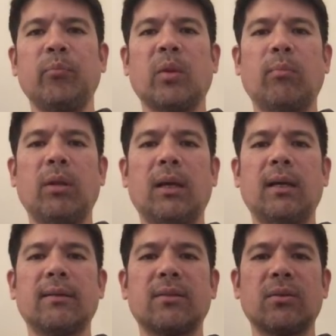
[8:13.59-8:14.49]

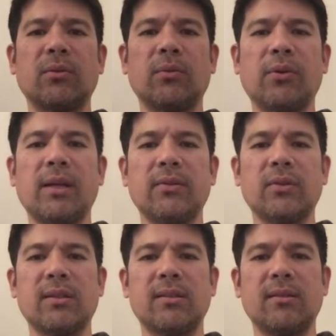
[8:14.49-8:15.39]
block. So, okay, so
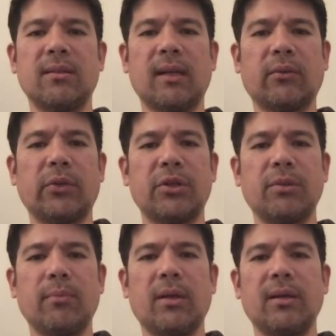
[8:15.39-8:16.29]
this is the
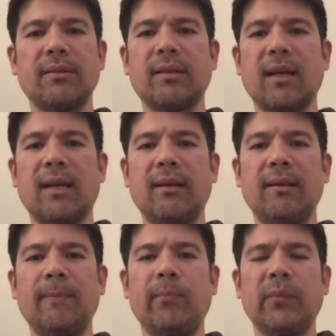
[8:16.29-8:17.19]
declaration box. Got it.